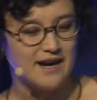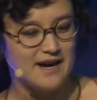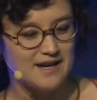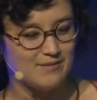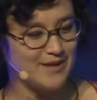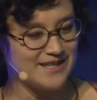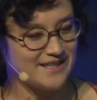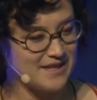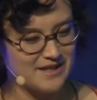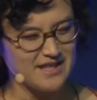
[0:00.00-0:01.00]
And then
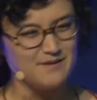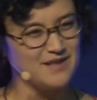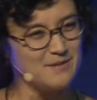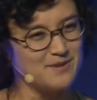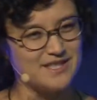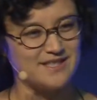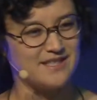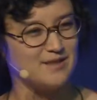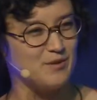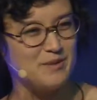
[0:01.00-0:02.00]
like a level up system where